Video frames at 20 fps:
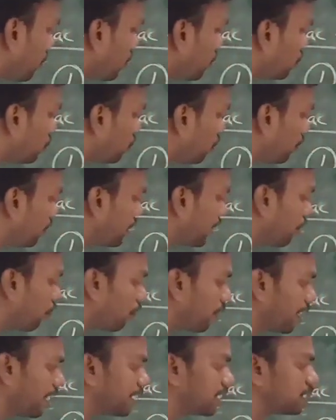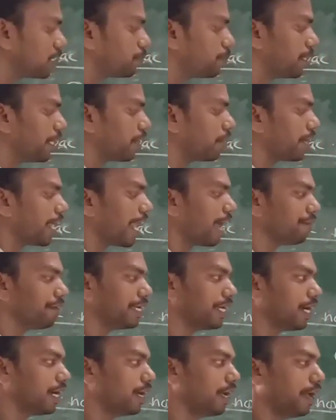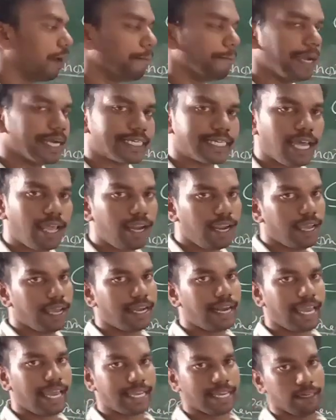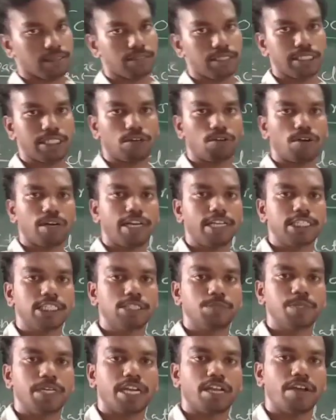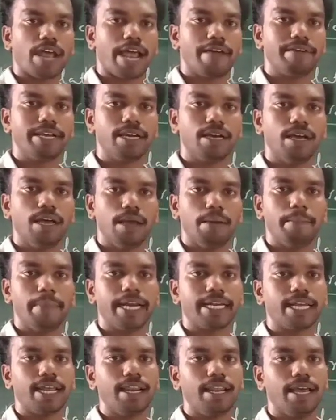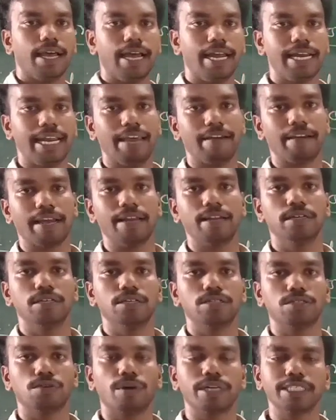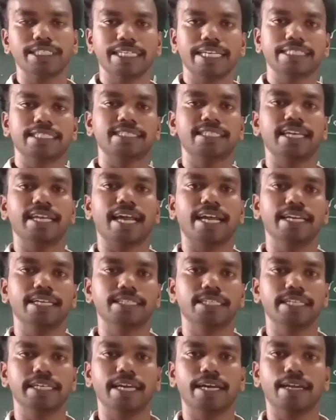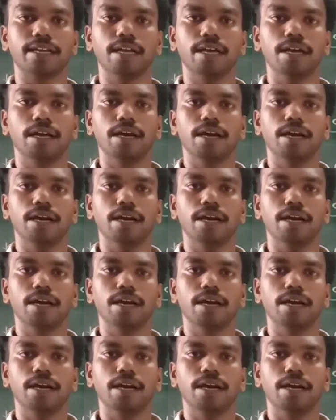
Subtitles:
So in the coordination sphere you are having a metal ligand. In the coordination sphere you are having a metal and ligand. So what is the necessary condition here?